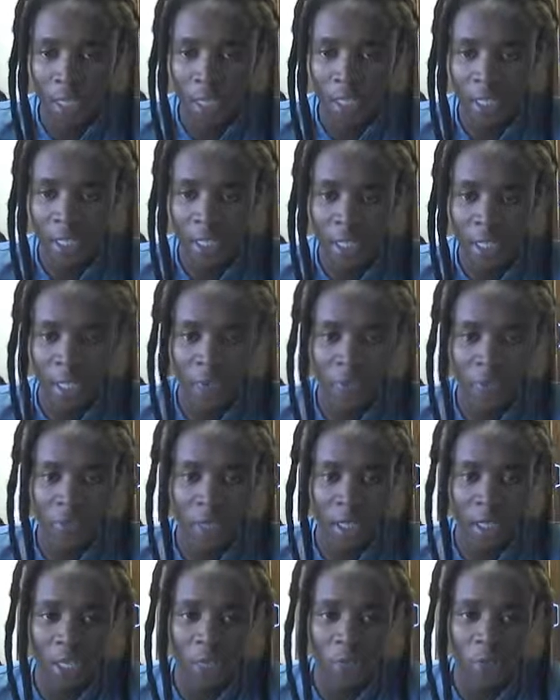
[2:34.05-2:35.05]
written
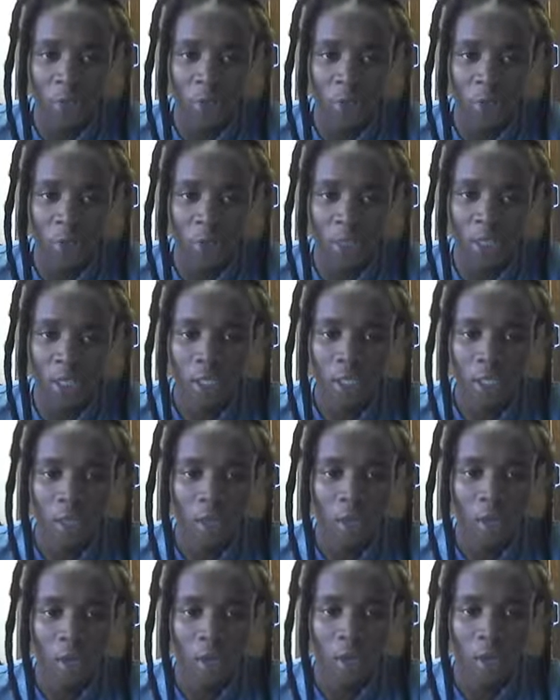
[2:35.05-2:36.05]
after he forced
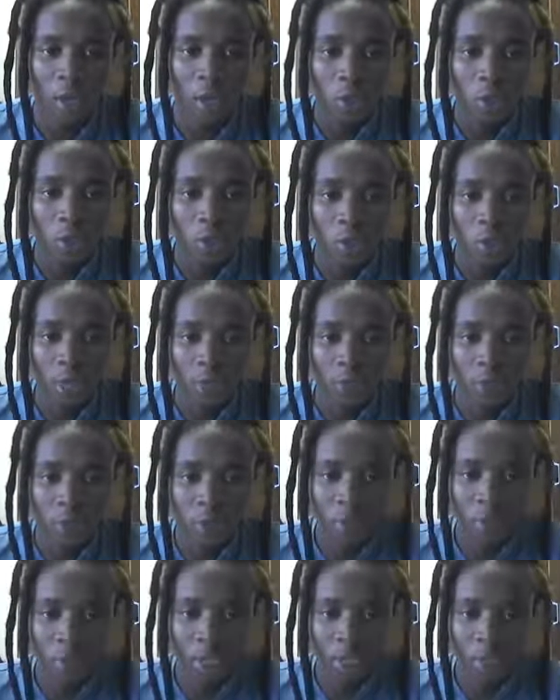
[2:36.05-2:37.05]
to leave South